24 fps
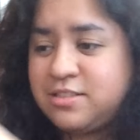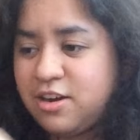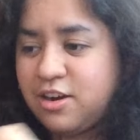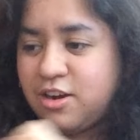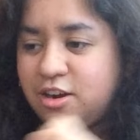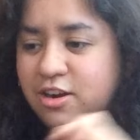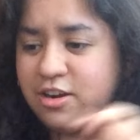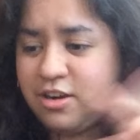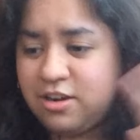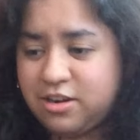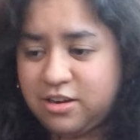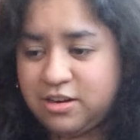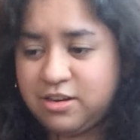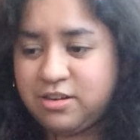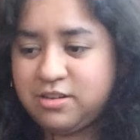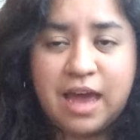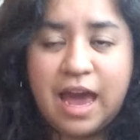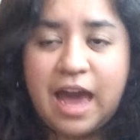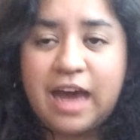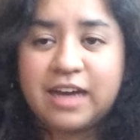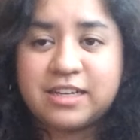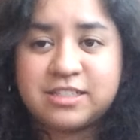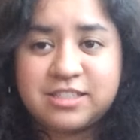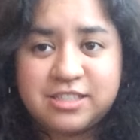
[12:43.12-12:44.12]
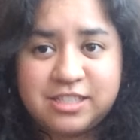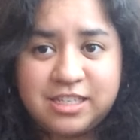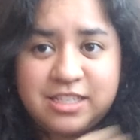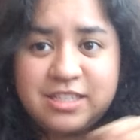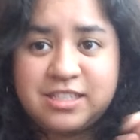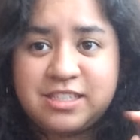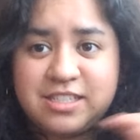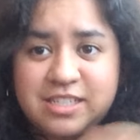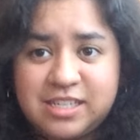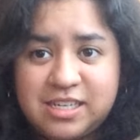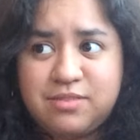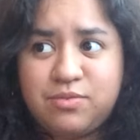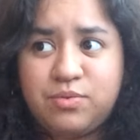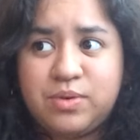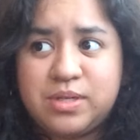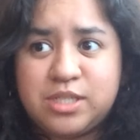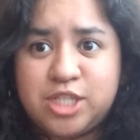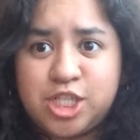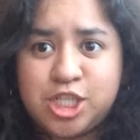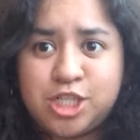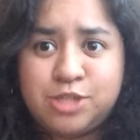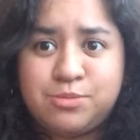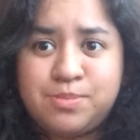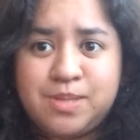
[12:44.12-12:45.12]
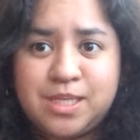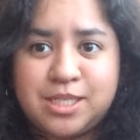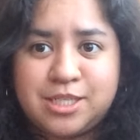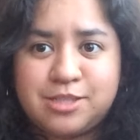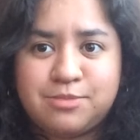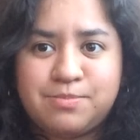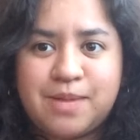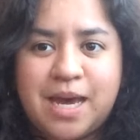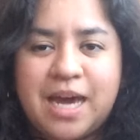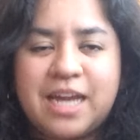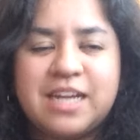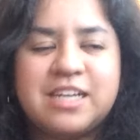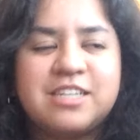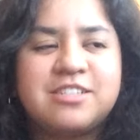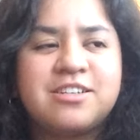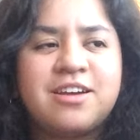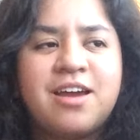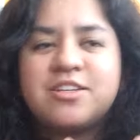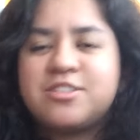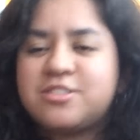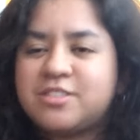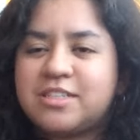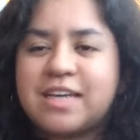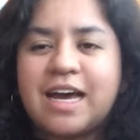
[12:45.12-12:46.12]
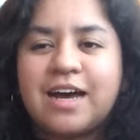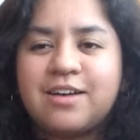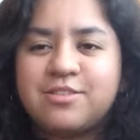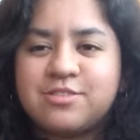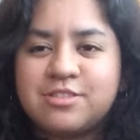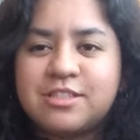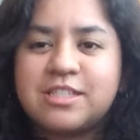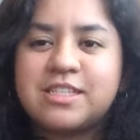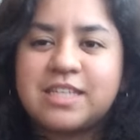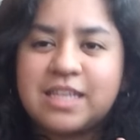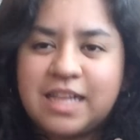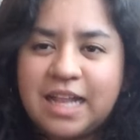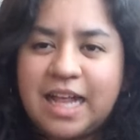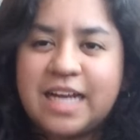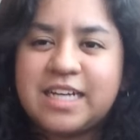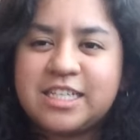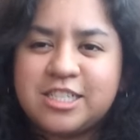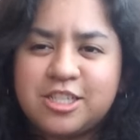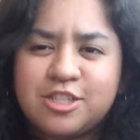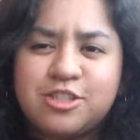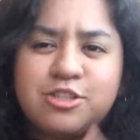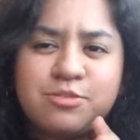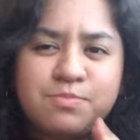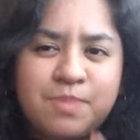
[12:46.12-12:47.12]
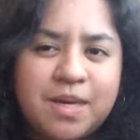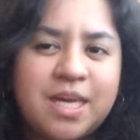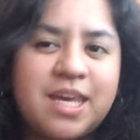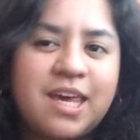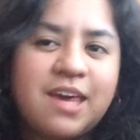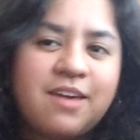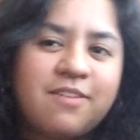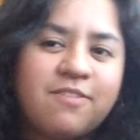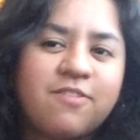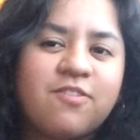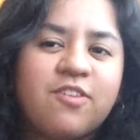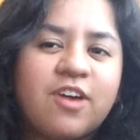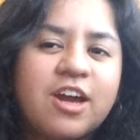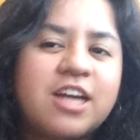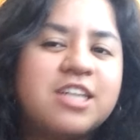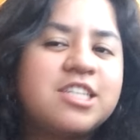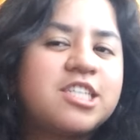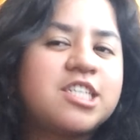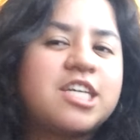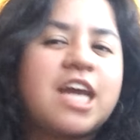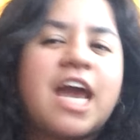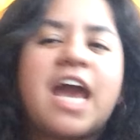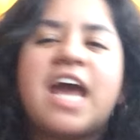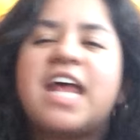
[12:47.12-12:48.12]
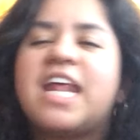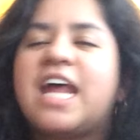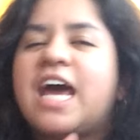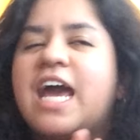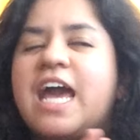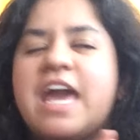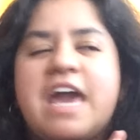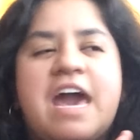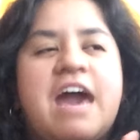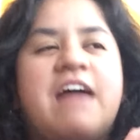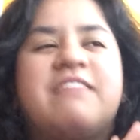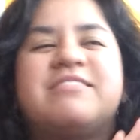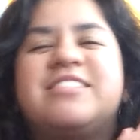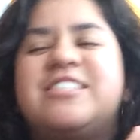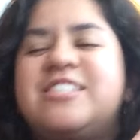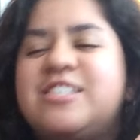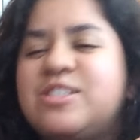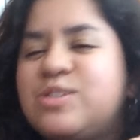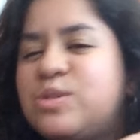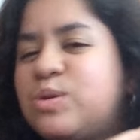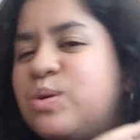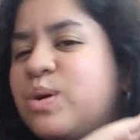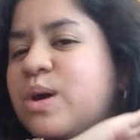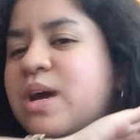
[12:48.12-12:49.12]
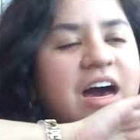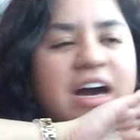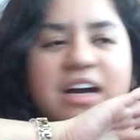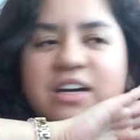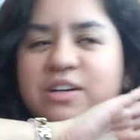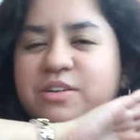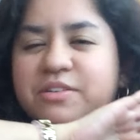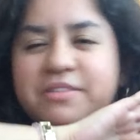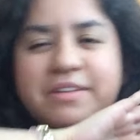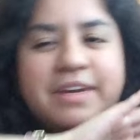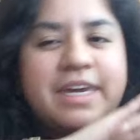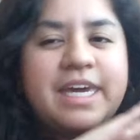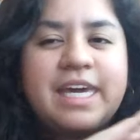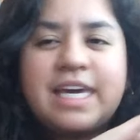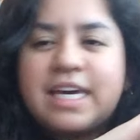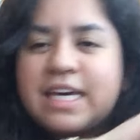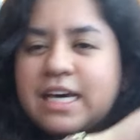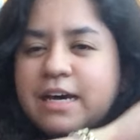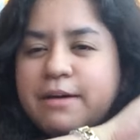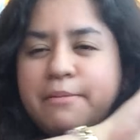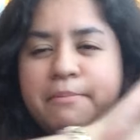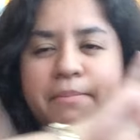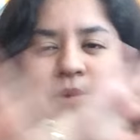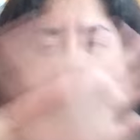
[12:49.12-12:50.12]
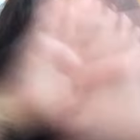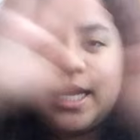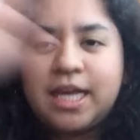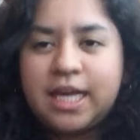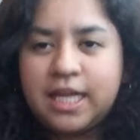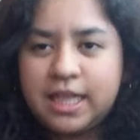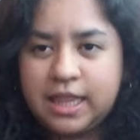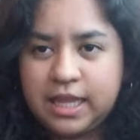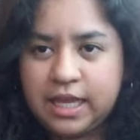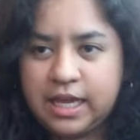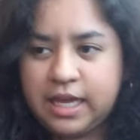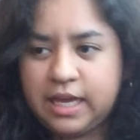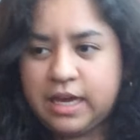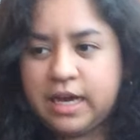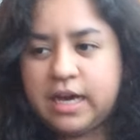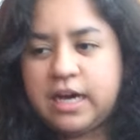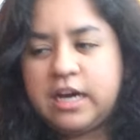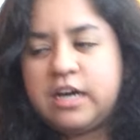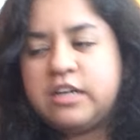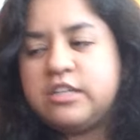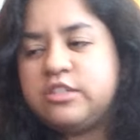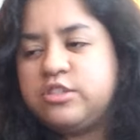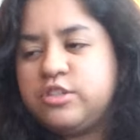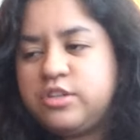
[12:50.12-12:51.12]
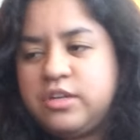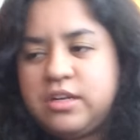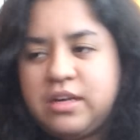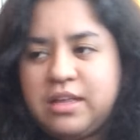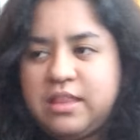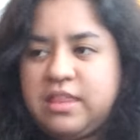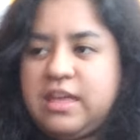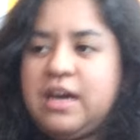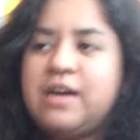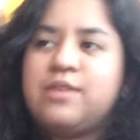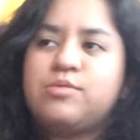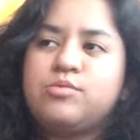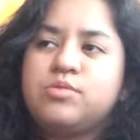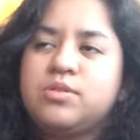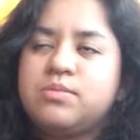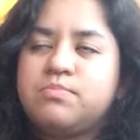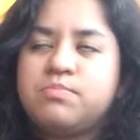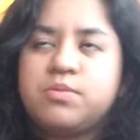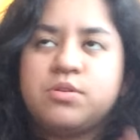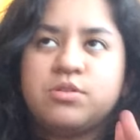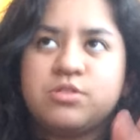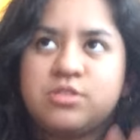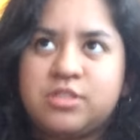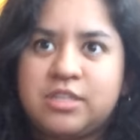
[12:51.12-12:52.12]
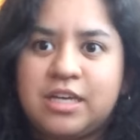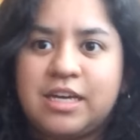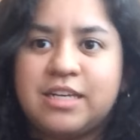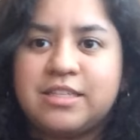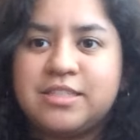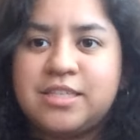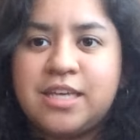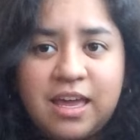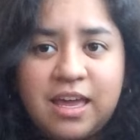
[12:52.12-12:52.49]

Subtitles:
her accent when she speaks Spanish sounds like she's speaking French, and I have to agree completely, 100,000%.